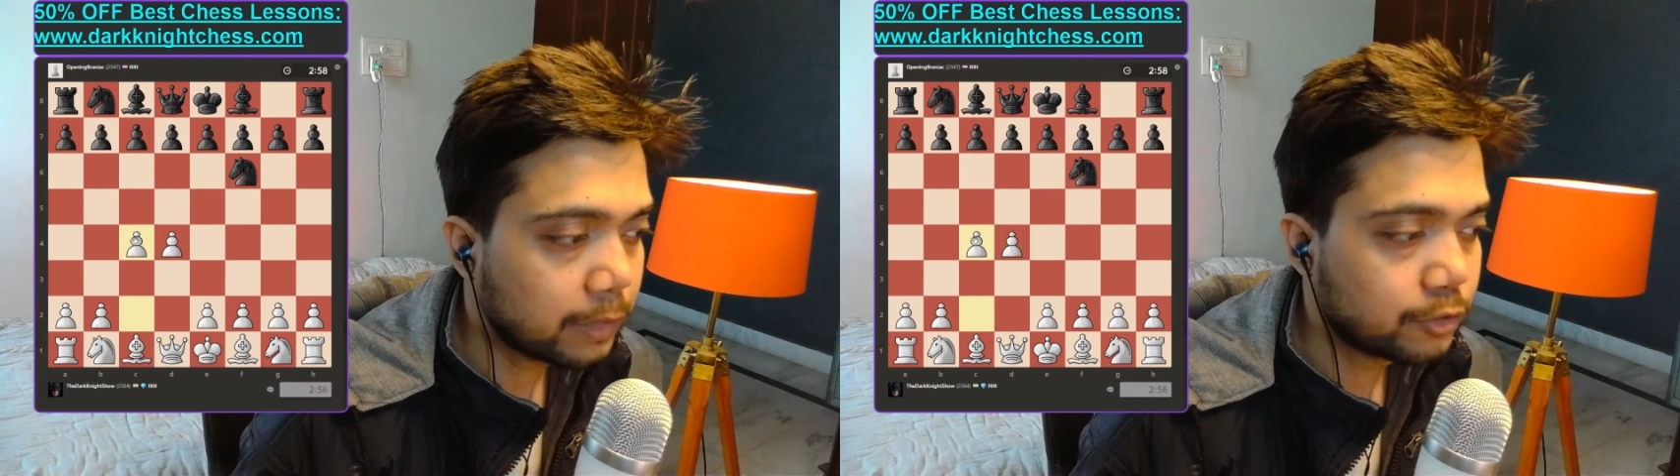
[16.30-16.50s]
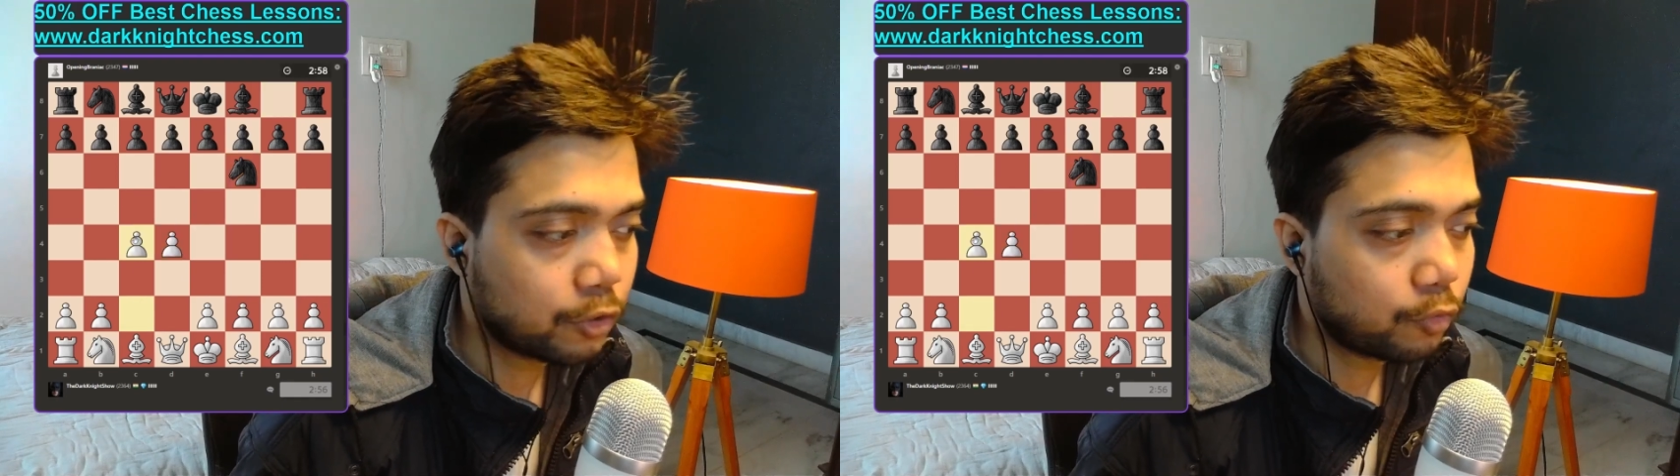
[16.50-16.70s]

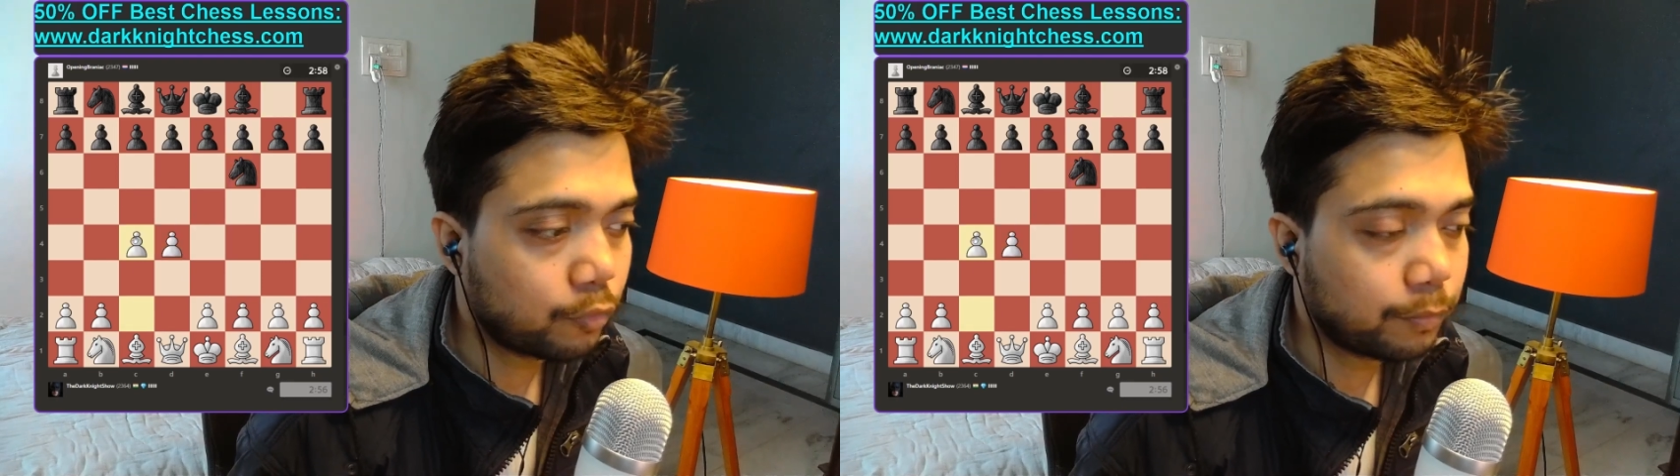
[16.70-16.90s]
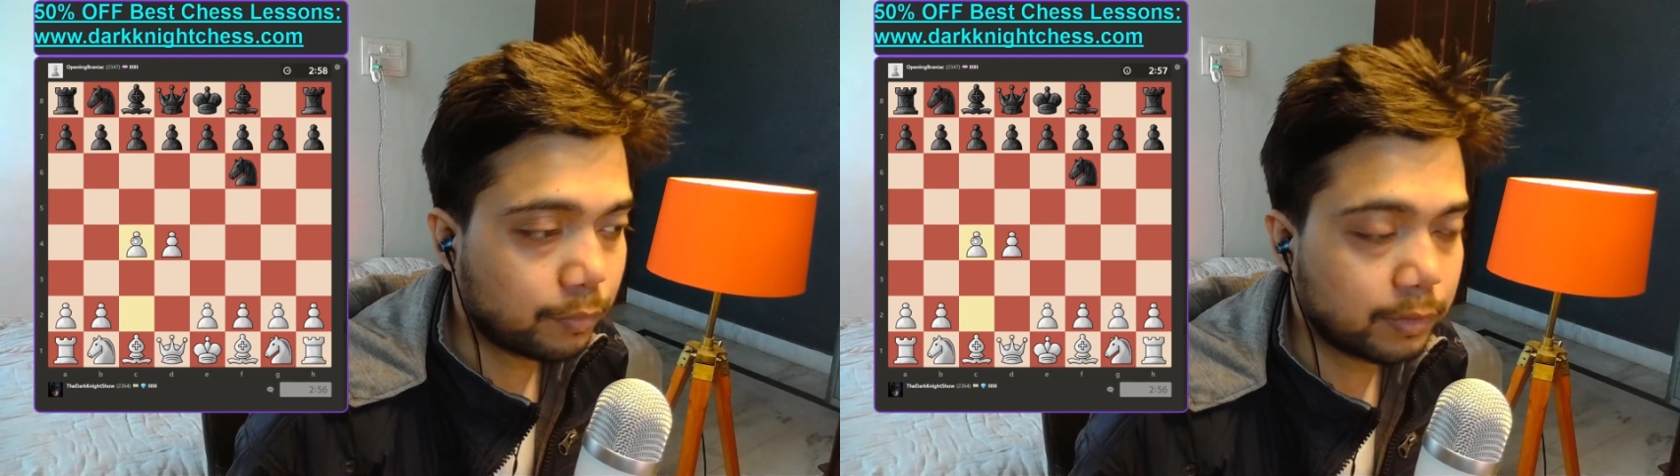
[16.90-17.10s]

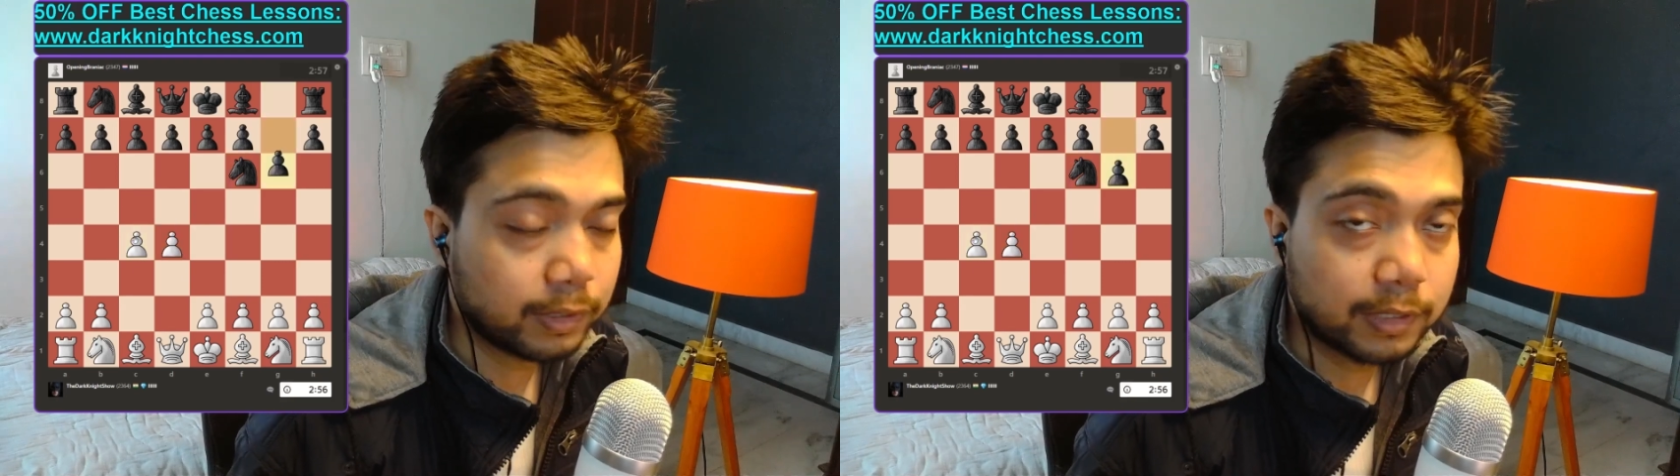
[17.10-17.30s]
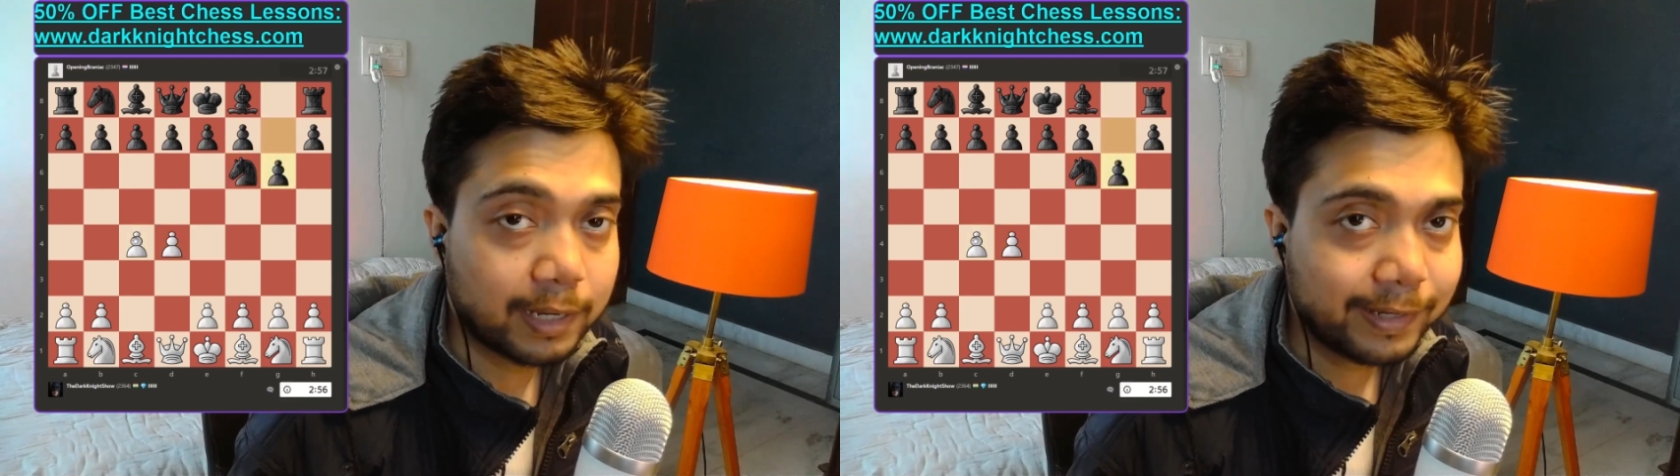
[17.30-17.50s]
So
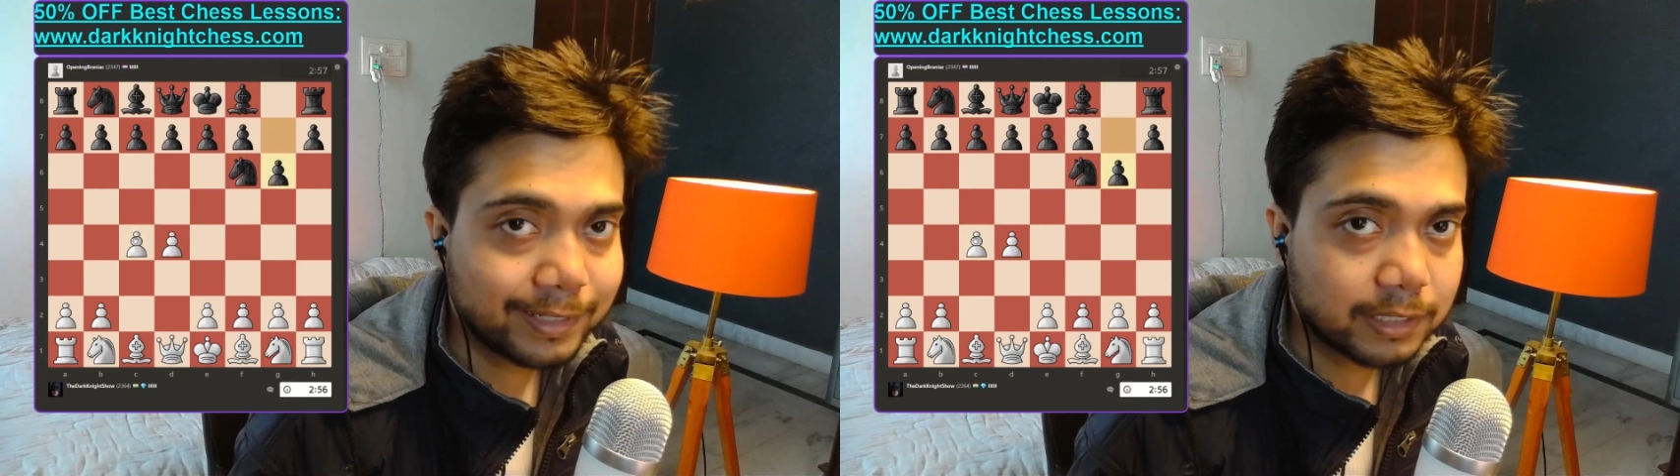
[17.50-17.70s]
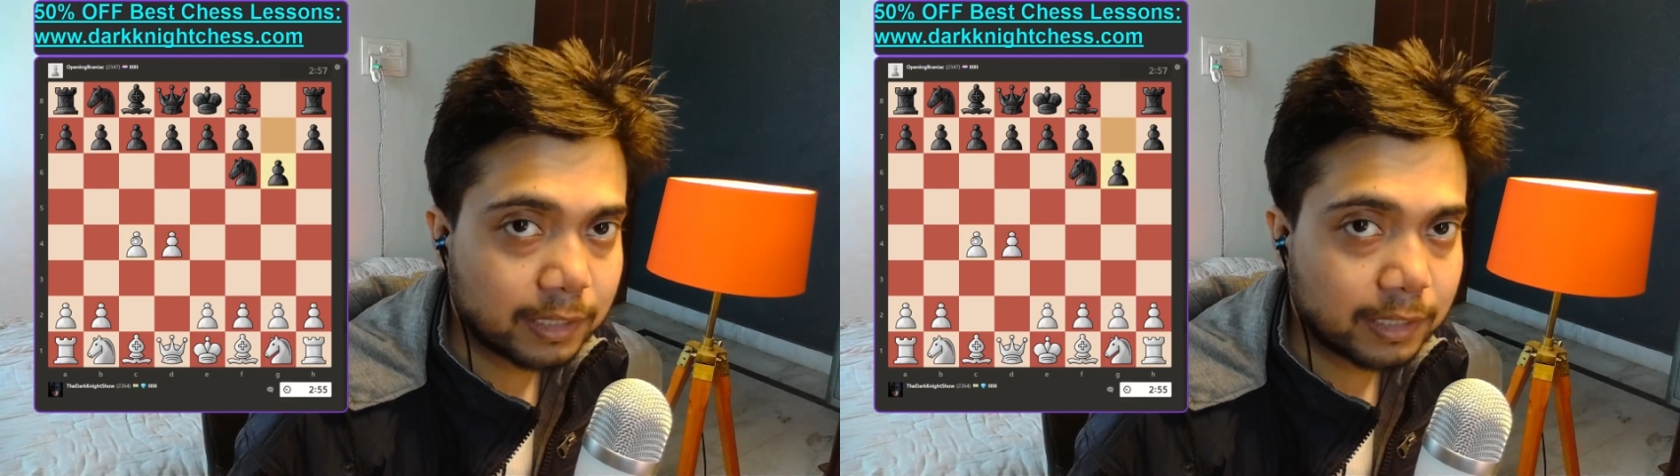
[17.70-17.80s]
the link is